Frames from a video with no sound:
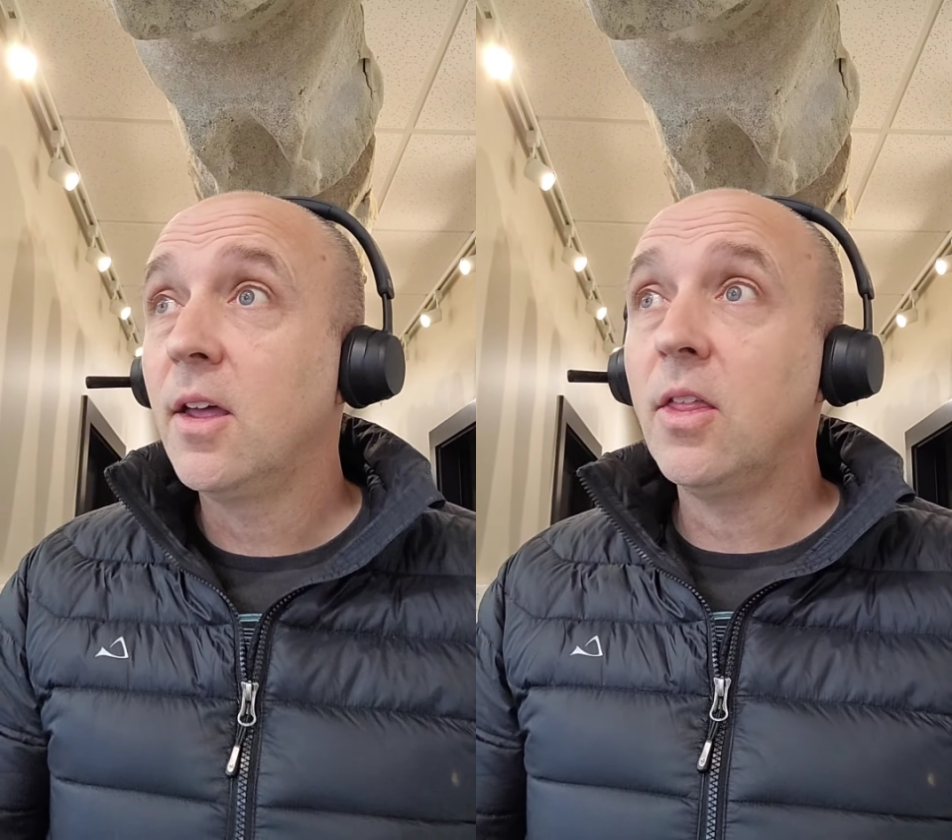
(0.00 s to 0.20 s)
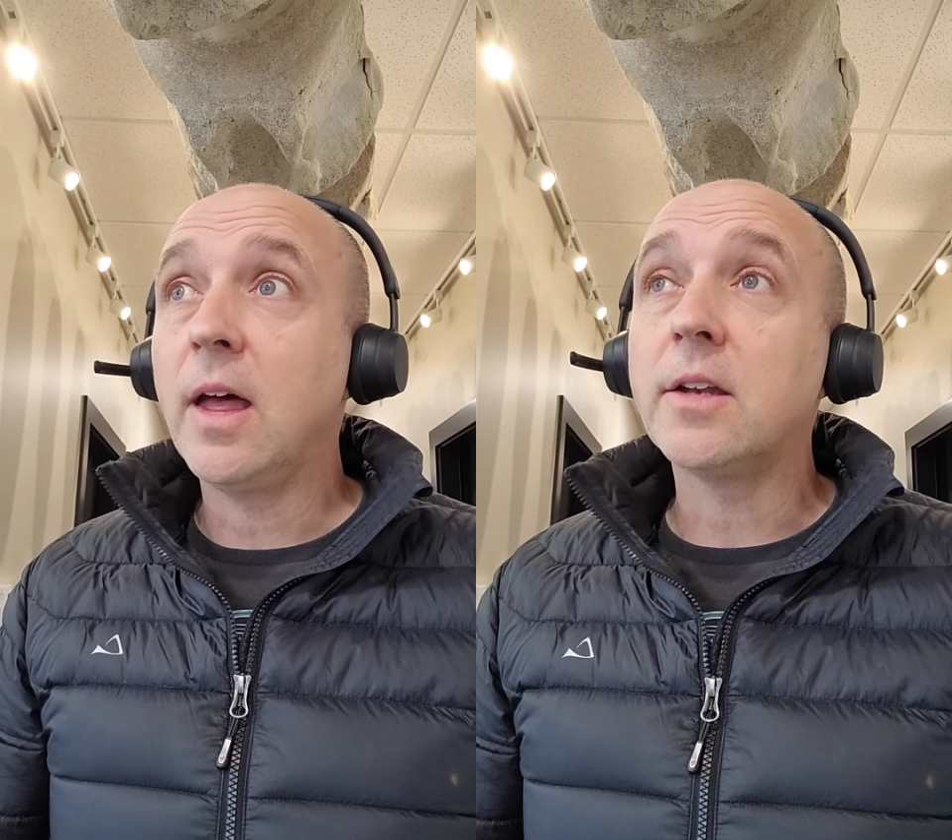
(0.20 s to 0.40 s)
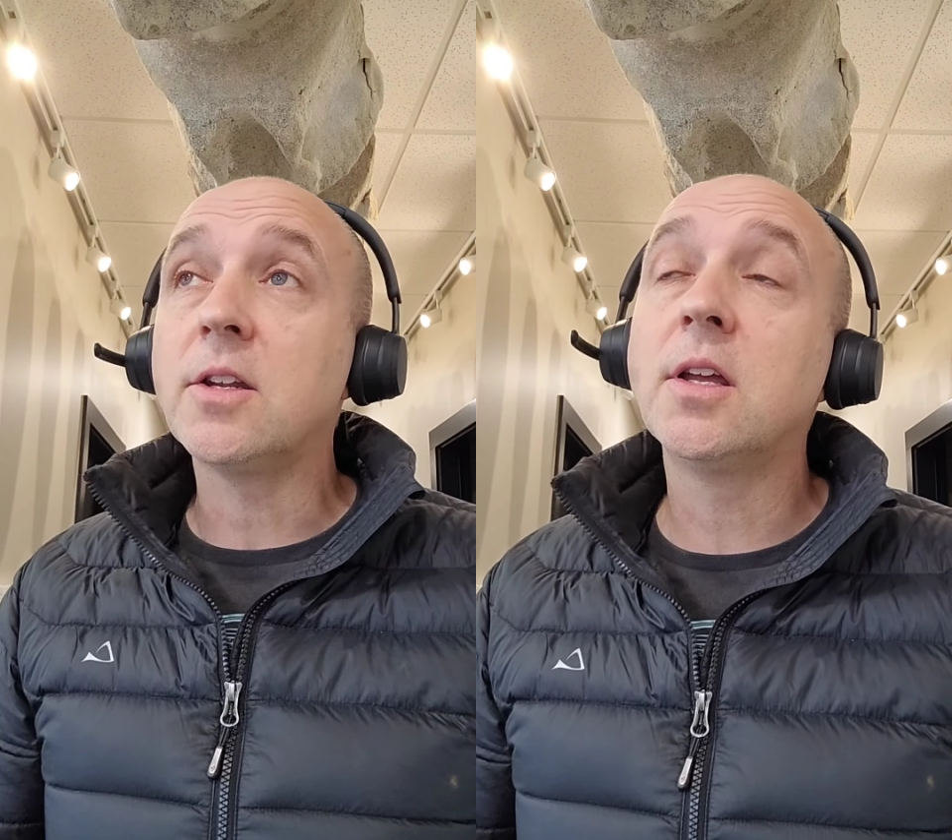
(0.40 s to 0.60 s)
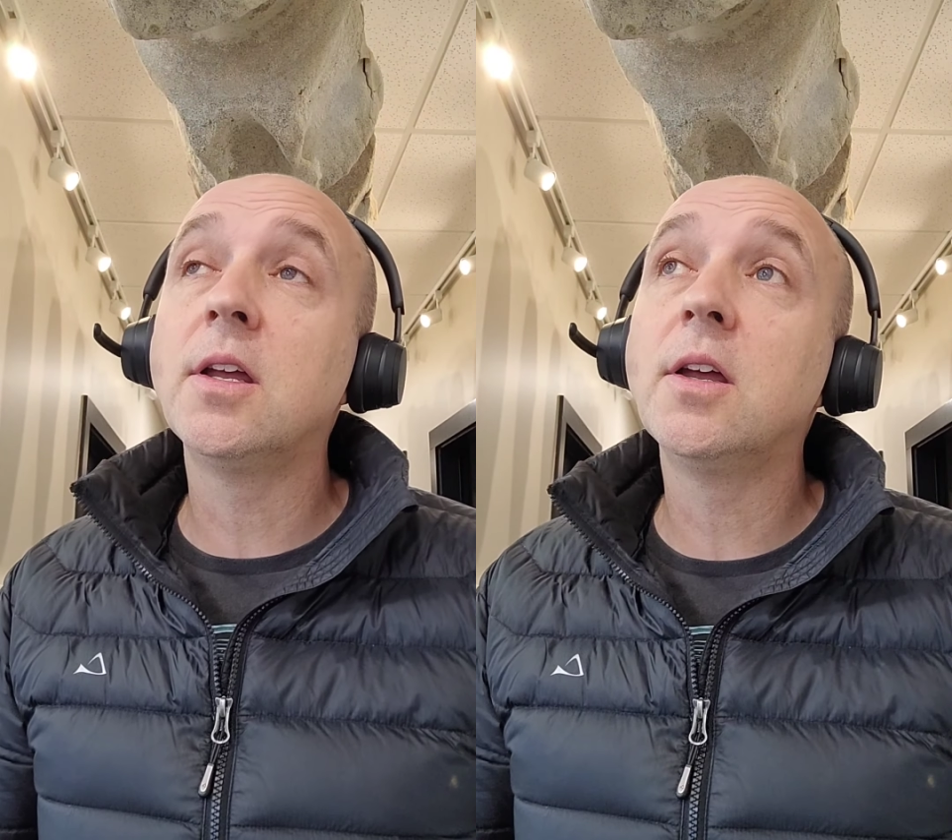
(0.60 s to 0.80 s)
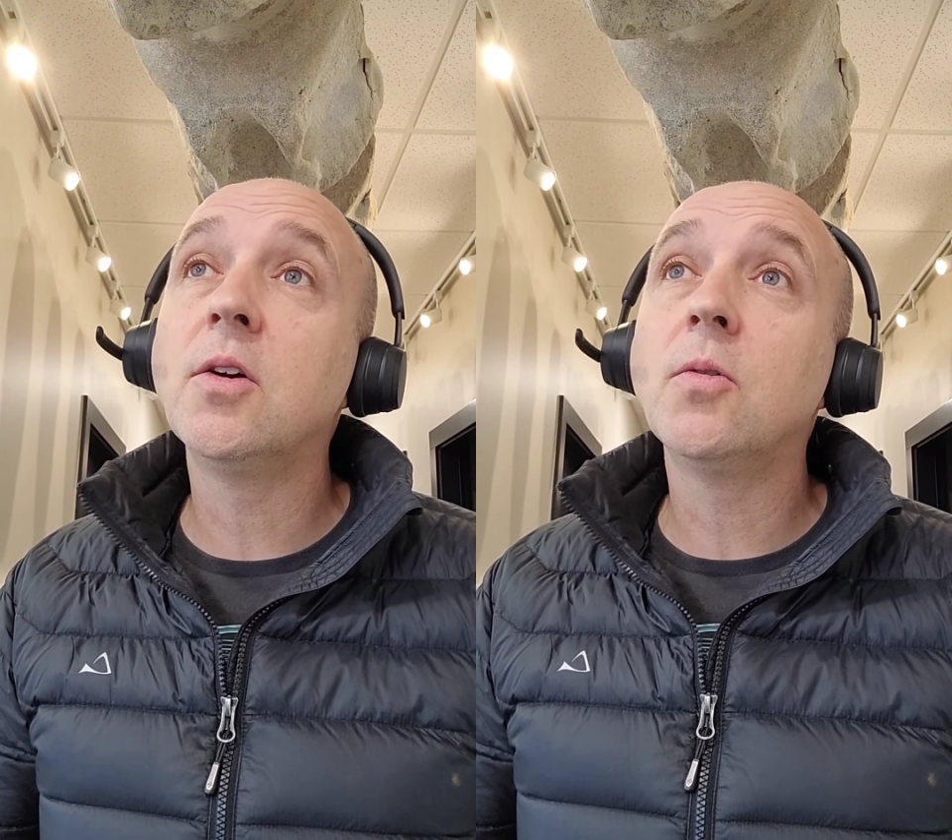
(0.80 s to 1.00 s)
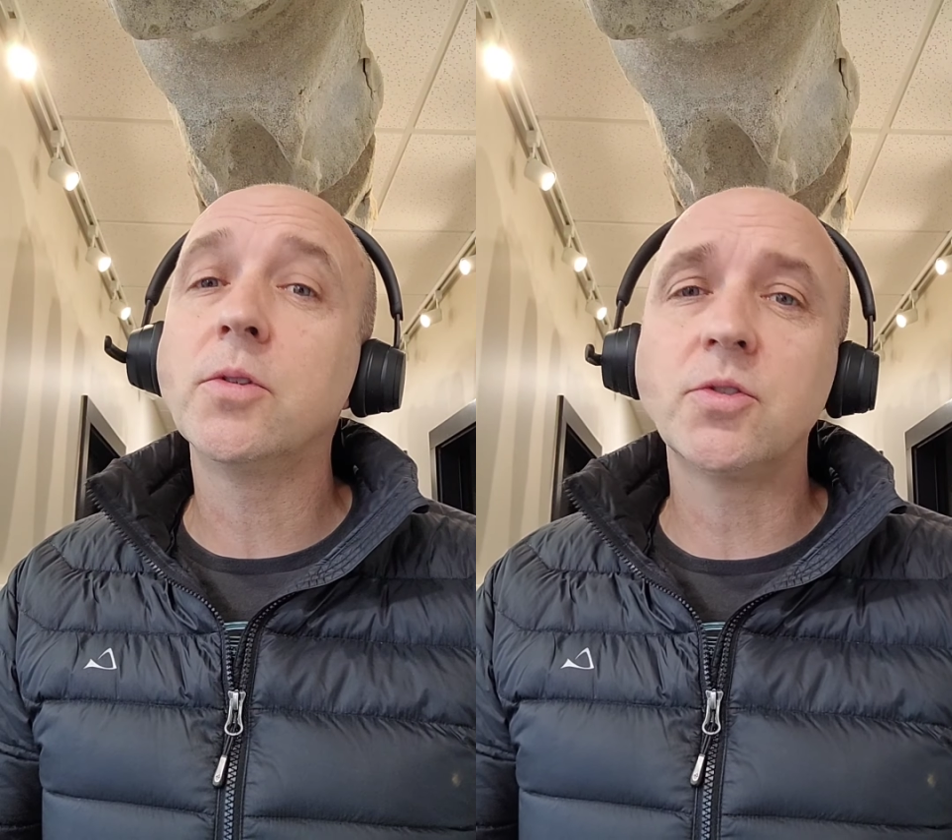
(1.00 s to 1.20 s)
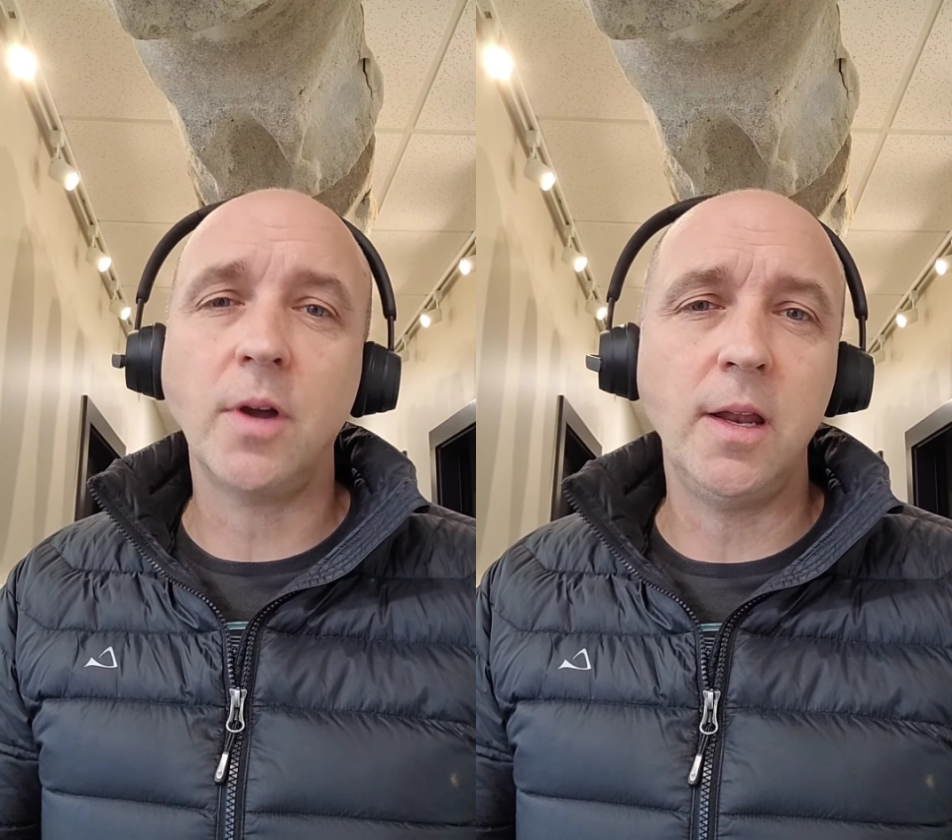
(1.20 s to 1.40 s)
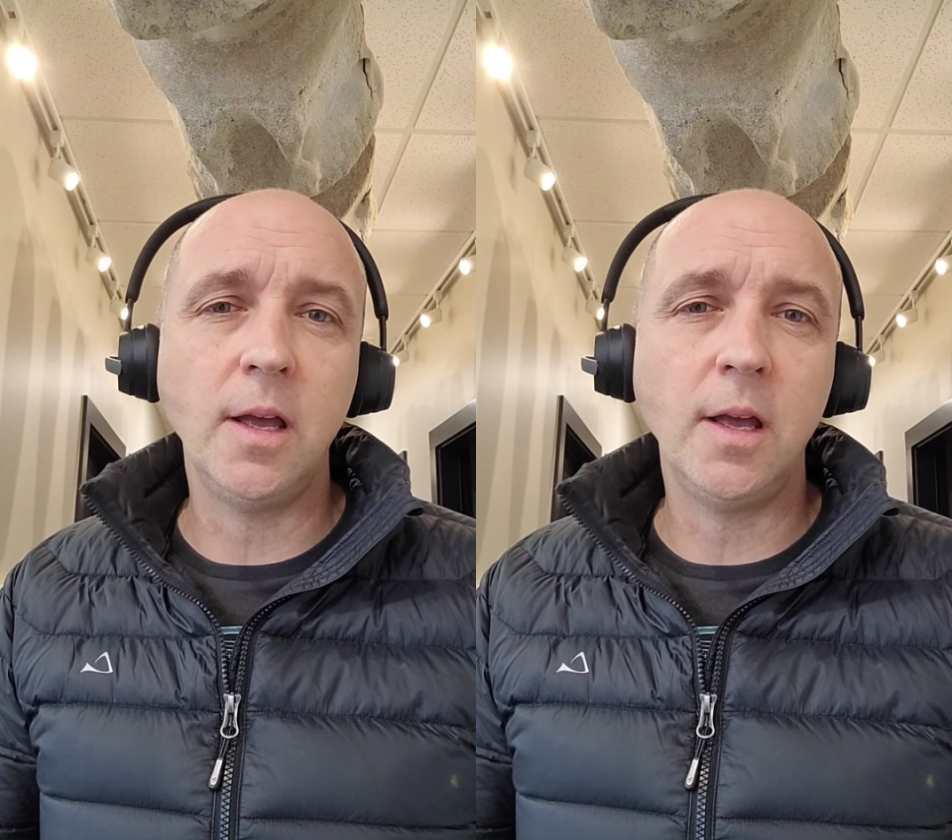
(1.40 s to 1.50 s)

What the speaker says: that was trying